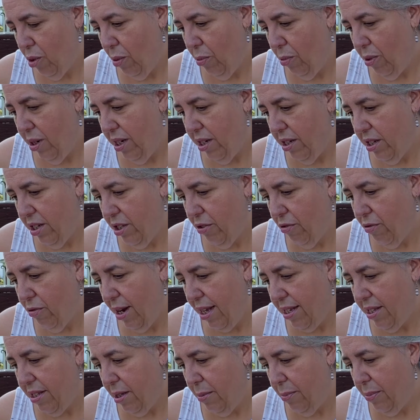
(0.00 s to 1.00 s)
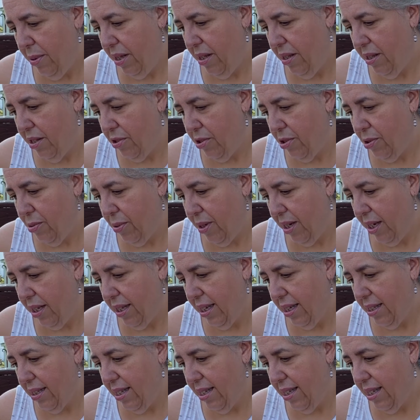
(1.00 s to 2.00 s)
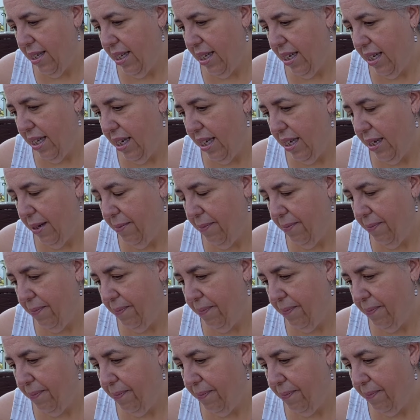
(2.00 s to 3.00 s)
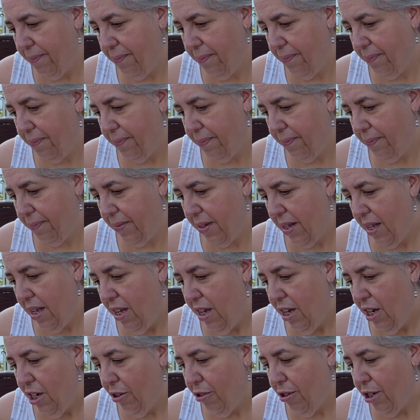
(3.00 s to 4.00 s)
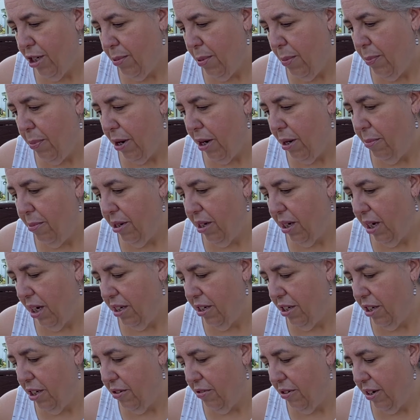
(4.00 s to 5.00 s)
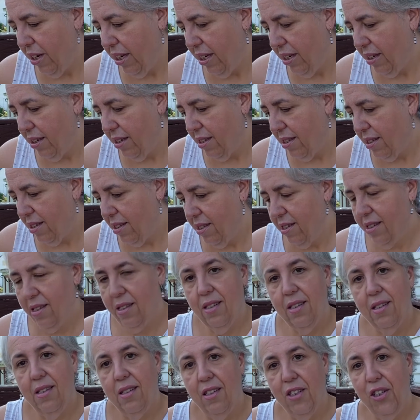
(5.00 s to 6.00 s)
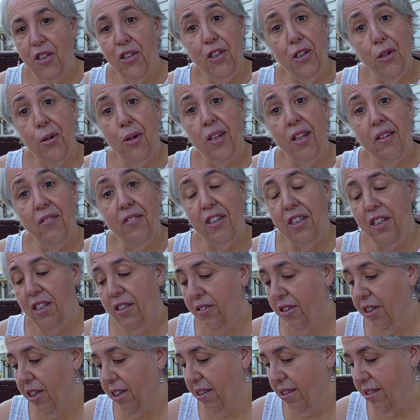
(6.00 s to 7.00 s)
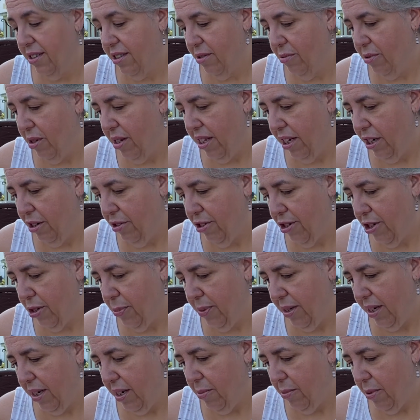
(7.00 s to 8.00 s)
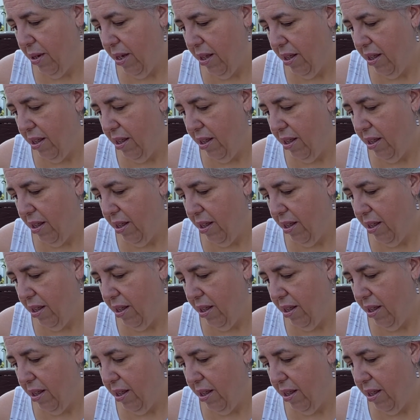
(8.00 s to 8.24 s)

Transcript: What's the recipe this week? Let's see. Crispy buttermilk onion rings. You know I love onion rings. So what are they crisping it with?